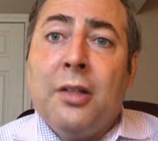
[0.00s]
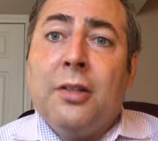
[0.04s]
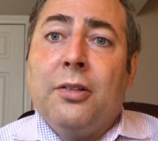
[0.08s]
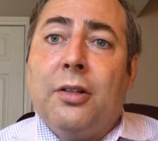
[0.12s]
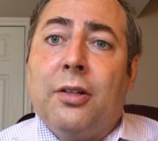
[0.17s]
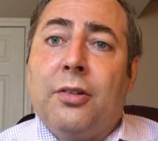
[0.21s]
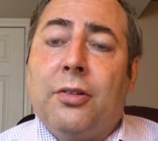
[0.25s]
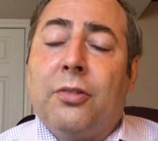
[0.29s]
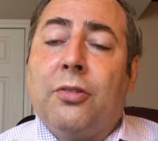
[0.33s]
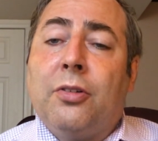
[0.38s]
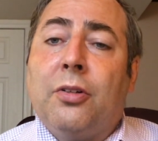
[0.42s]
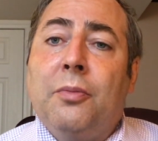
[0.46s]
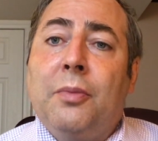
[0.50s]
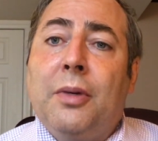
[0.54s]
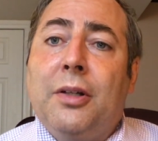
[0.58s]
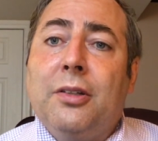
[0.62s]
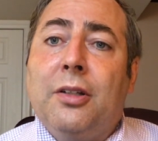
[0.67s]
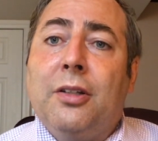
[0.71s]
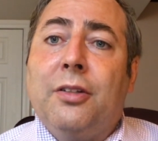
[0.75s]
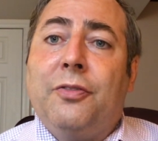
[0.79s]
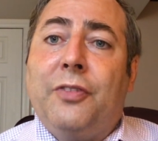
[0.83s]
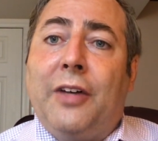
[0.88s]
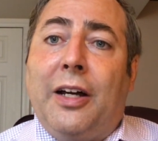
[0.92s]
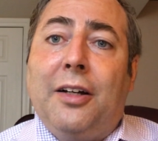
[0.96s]
There's a
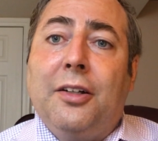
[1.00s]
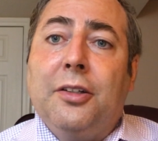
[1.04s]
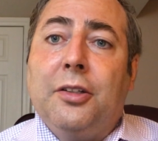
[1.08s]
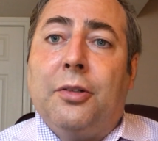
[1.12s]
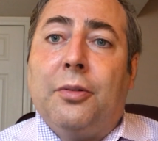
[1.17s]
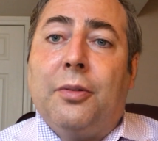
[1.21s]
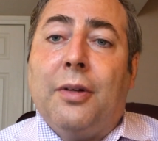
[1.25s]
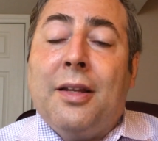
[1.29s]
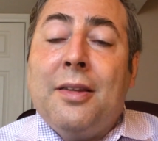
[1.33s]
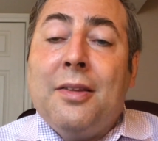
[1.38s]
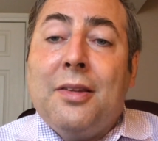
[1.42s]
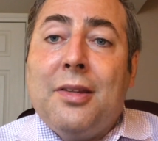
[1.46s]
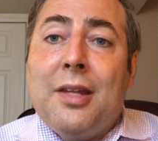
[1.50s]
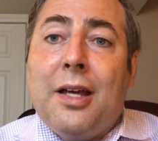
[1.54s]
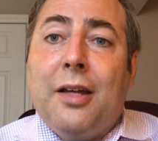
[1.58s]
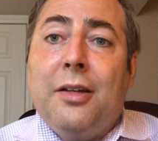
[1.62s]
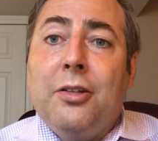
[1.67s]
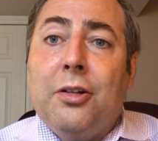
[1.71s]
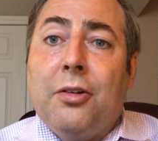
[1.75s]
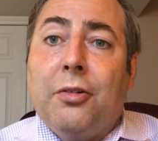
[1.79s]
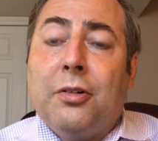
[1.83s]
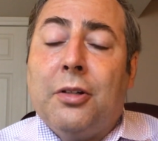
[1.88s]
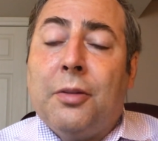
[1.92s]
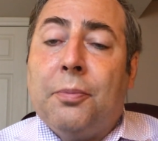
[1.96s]
tremendous value. And
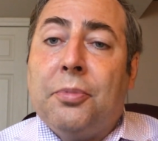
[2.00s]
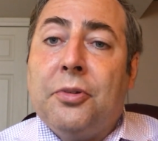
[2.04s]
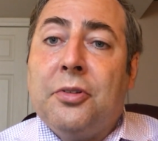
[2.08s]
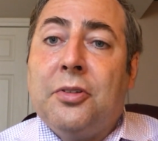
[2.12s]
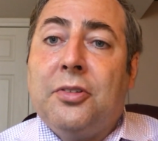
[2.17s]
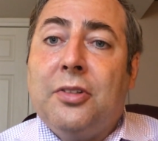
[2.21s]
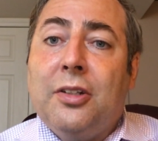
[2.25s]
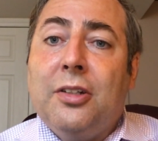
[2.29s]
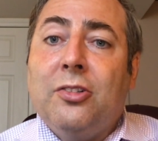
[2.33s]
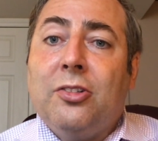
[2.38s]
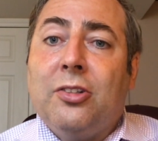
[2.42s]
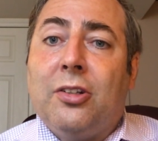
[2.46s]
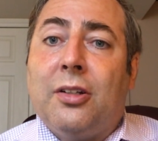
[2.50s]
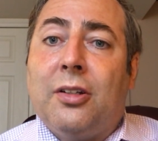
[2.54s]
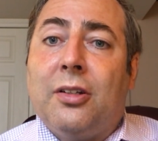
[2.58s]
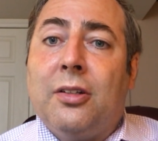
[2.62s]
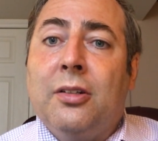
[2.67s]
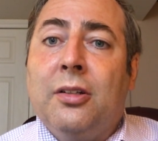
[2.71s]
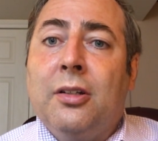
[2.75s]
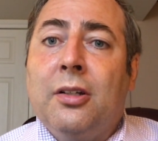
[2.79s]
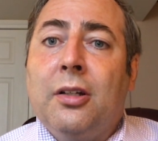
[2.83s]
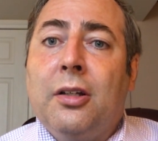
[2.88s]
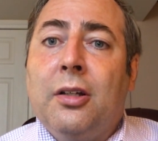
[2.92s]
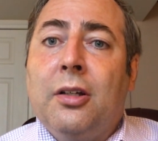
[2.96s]
then you're in a
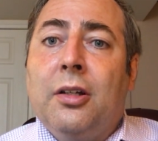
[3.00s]
position,